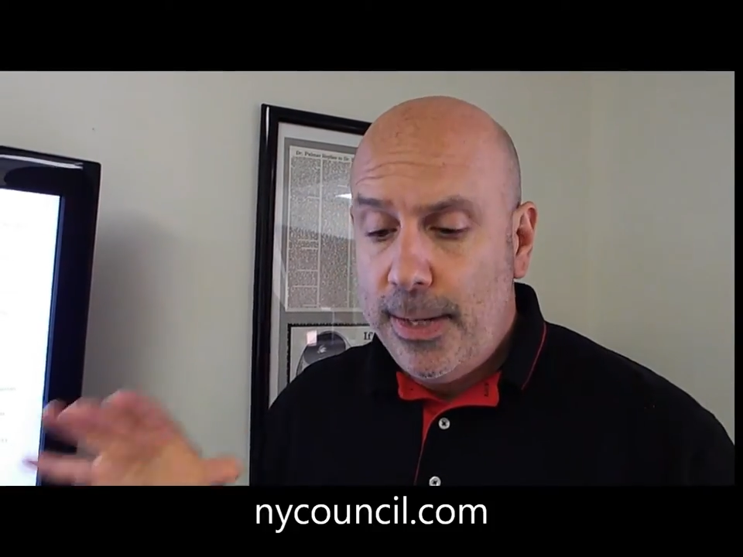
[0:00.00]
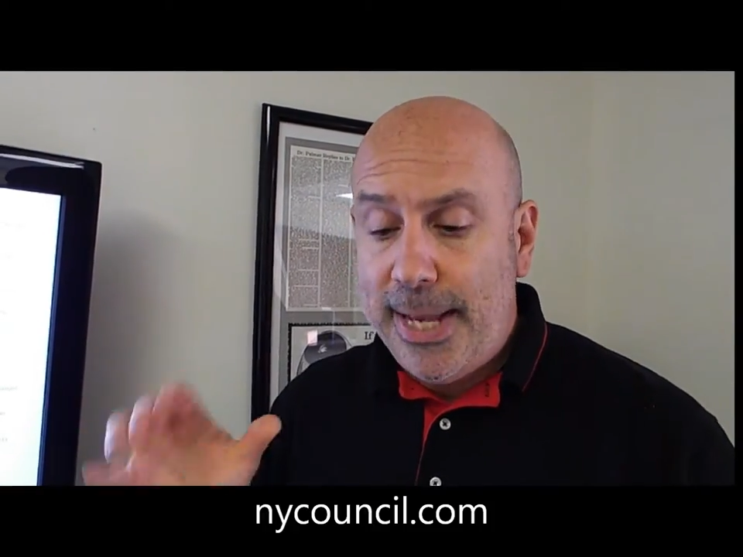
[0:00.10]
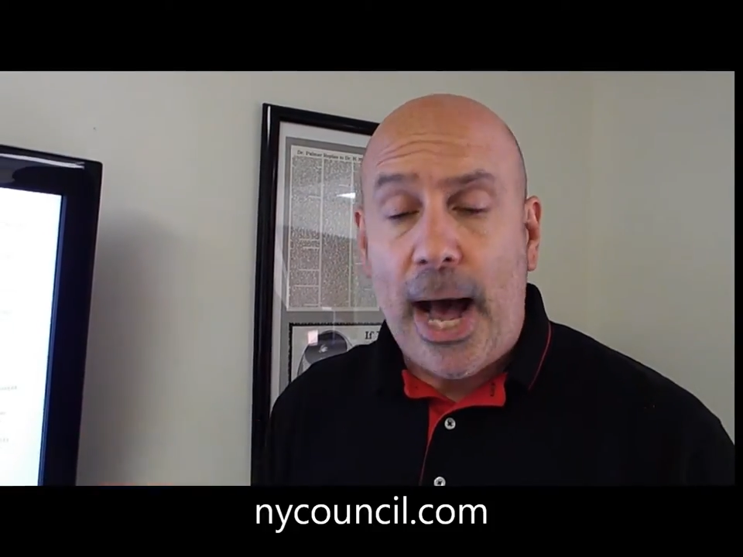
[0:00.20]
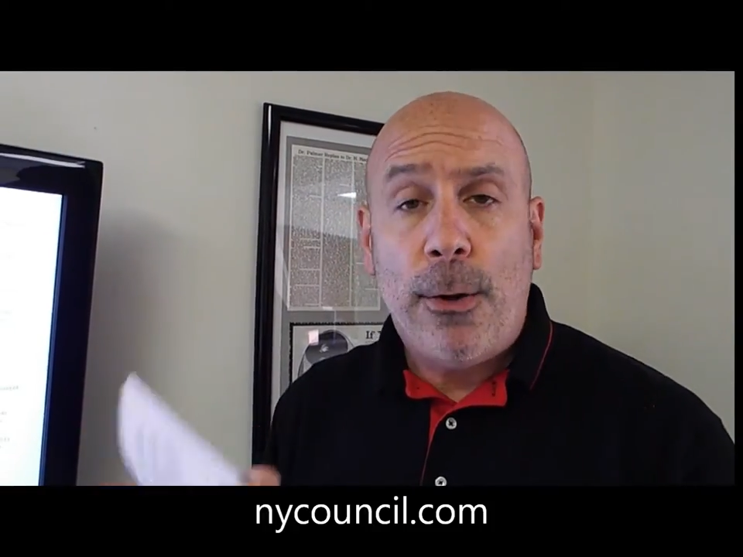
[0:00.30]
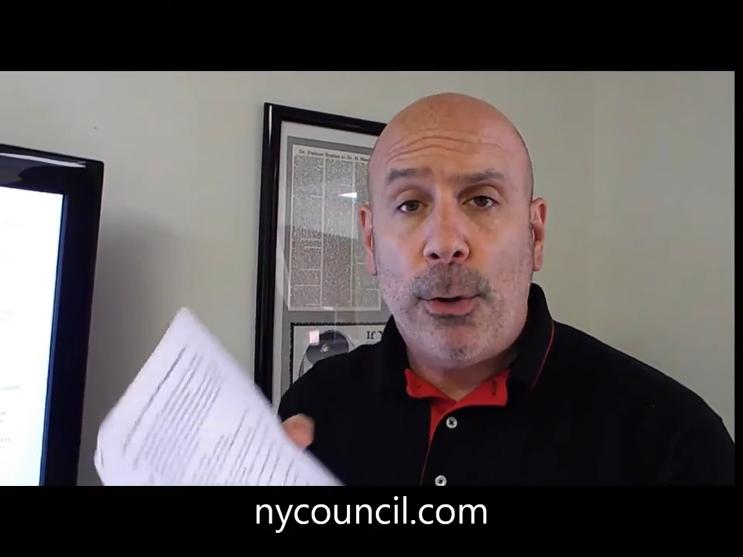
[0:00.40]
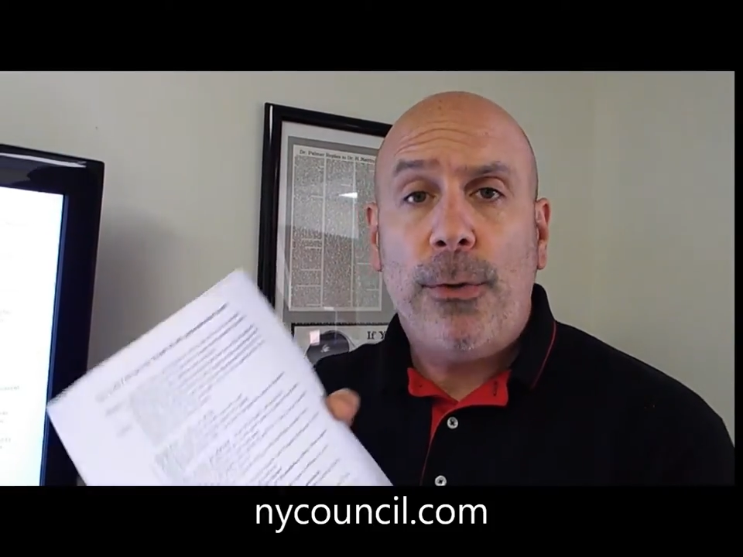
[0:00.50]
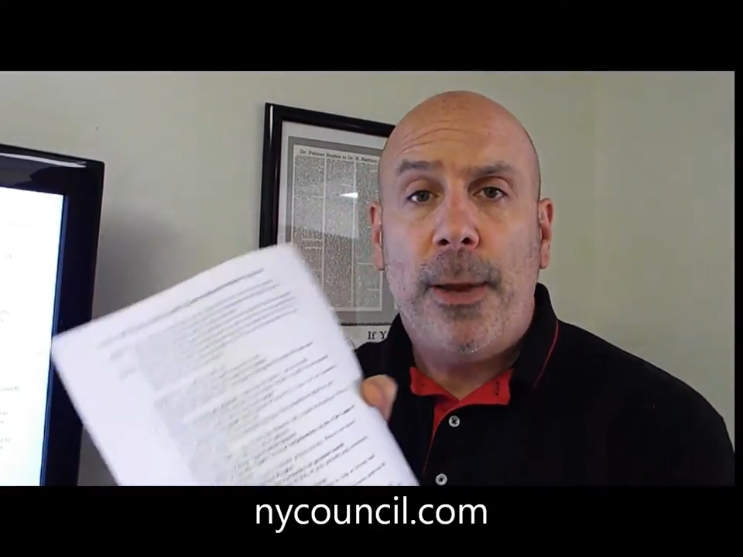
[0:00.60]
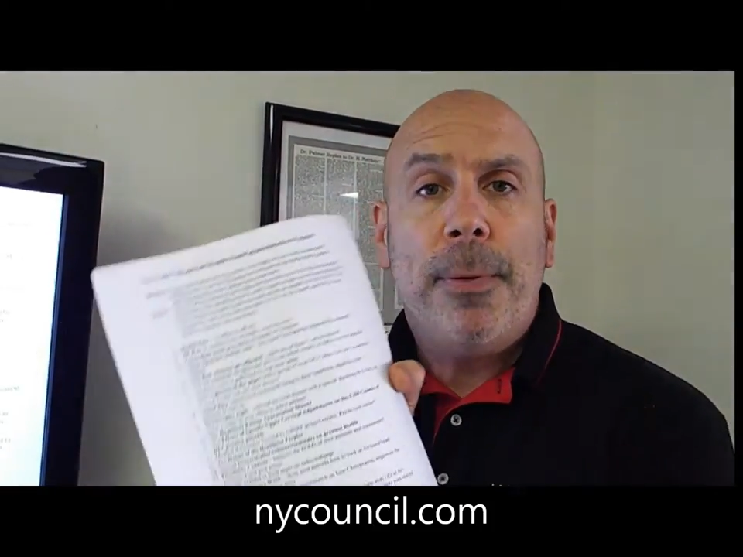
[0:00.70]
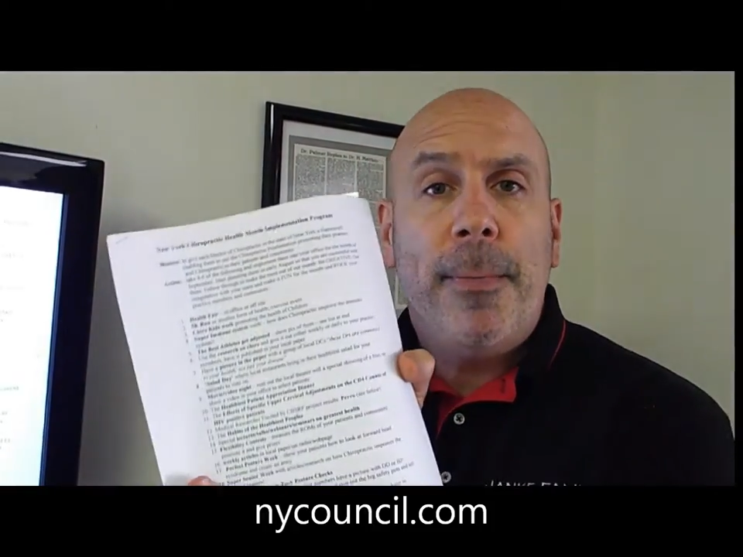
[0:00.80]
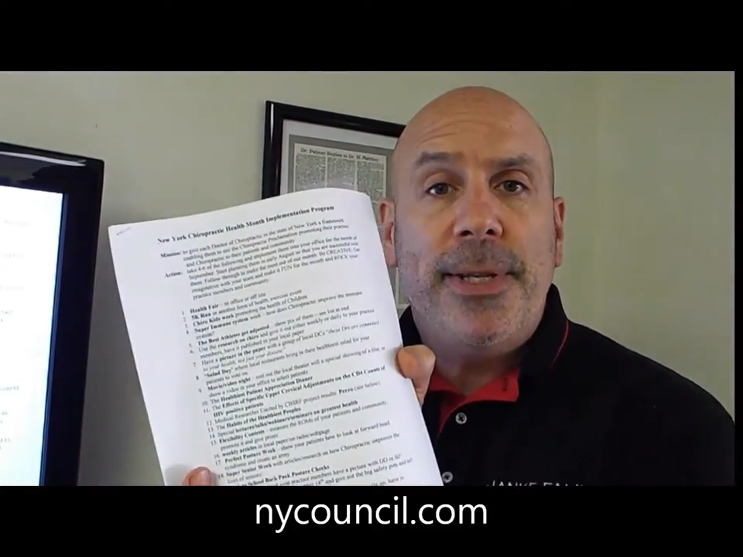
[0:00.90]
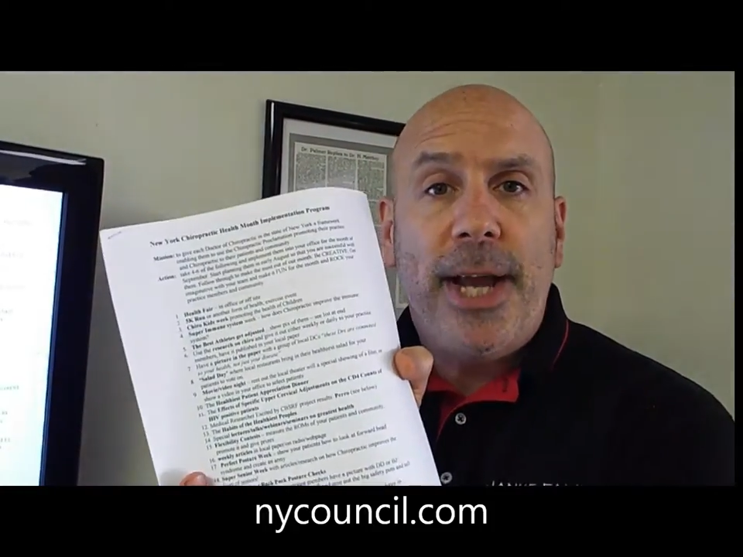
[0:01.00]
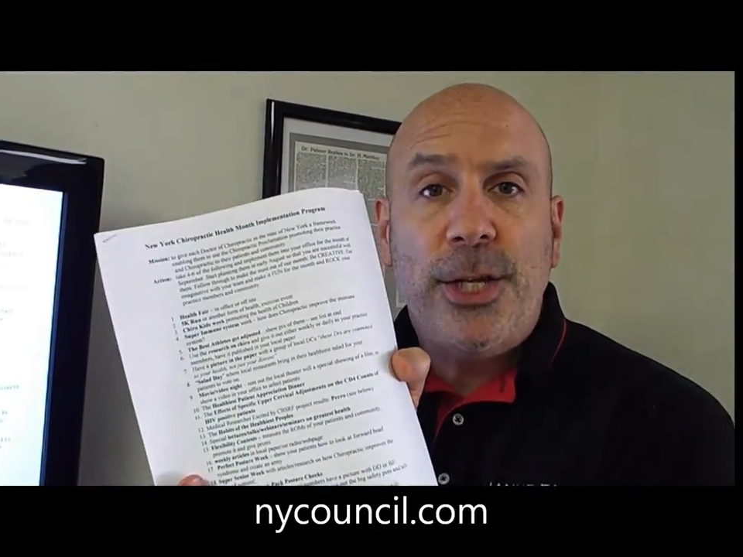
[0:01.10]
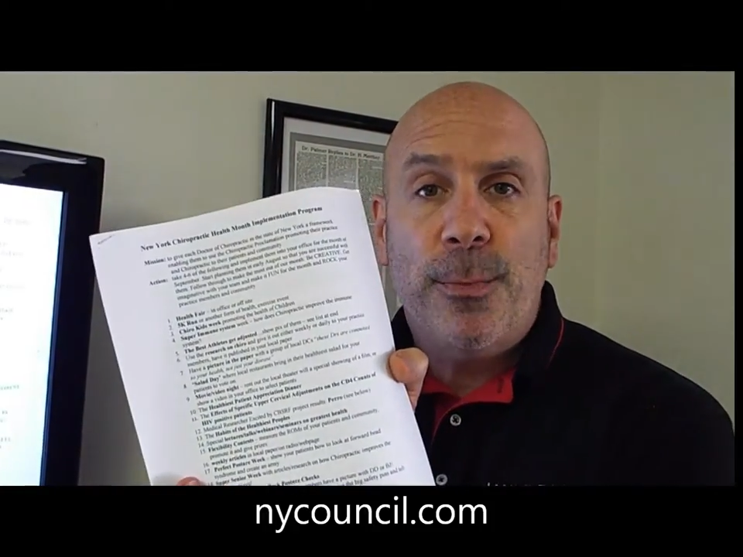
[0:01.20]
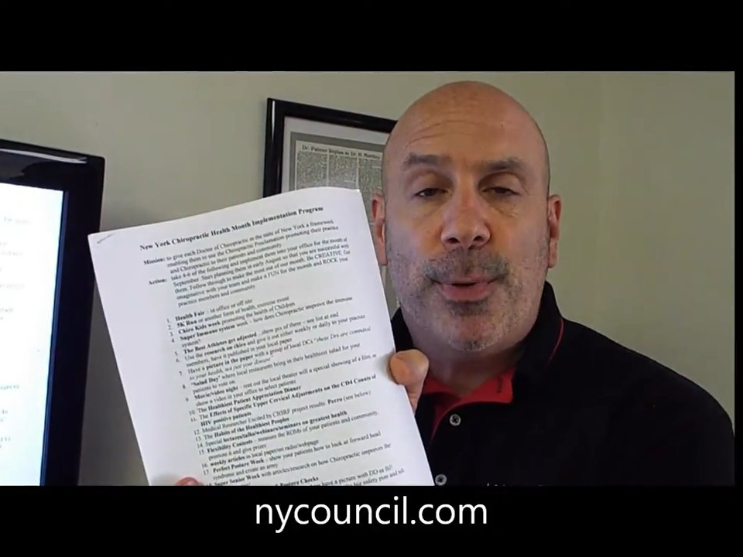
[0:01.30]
download the implementation